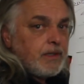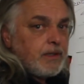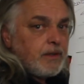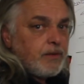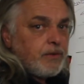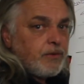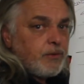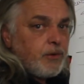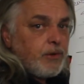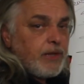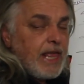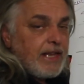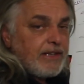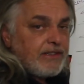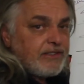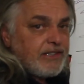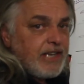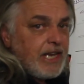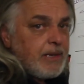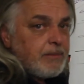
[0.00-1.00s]
through that
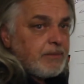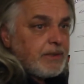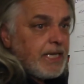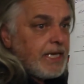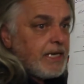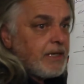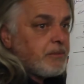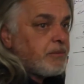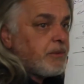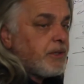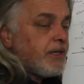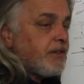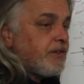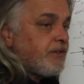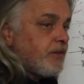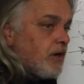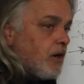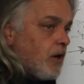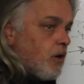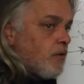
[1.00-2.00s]
same land bridge
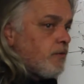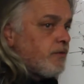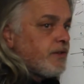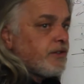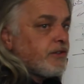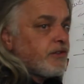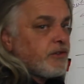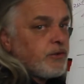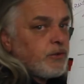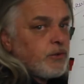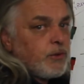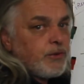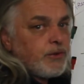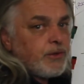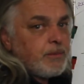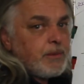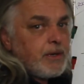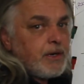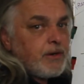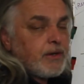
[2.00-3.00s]
over to North
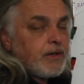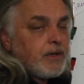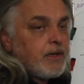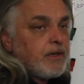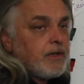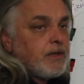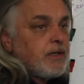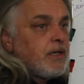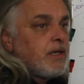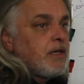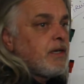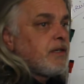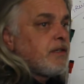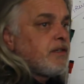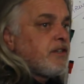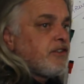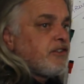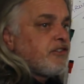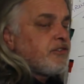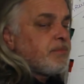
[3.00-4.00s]
America
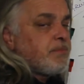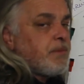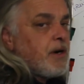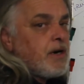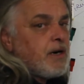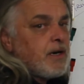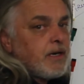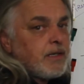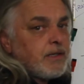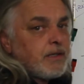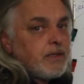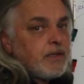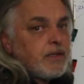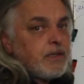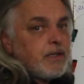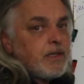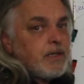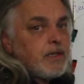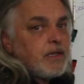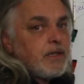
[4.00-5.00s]
to spawn
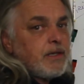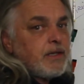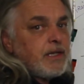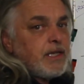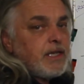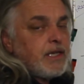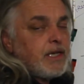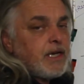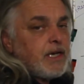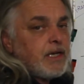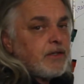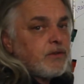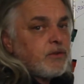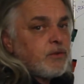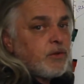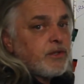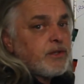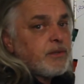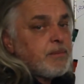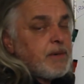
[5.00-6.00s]
the
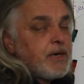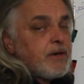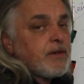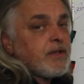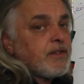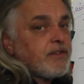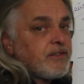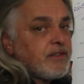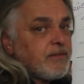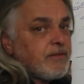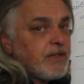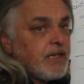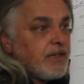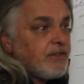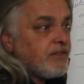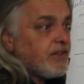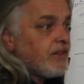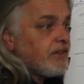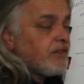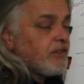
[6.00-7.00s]
North American
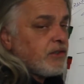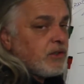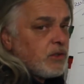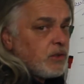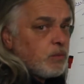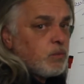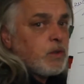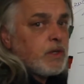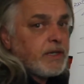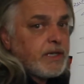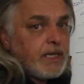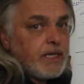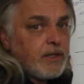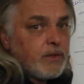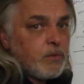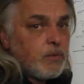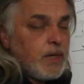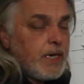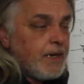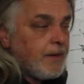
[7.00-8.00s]
civilization. It could work either
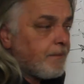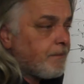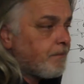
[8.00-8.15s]
way.